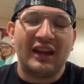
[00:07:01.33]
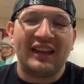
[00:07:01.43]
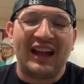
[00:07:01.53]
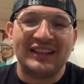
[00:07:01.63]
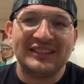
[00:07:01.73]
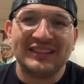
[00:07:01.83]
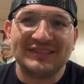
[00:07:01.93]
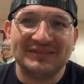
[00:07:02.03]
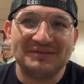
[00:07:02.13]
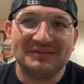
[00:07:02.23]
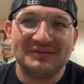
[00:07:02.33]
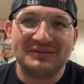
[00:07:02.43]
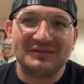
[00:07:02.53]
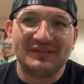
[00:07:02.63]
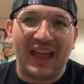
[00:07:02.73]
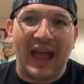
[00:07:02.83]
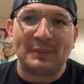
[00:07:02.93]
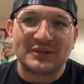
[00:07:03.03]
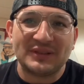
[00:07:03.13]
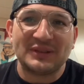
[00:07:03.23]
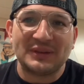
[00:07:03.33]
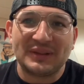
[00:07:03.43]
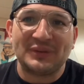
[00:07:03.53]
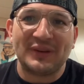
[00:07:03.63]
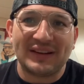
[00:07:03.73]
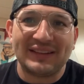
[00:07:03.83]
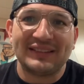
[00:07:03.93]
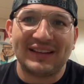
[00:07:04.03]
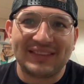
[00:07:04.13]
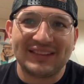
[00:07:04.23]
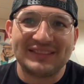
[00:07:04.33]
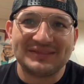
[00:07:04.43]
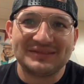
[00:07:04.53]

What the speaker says: and I did absolutely fucking nothing.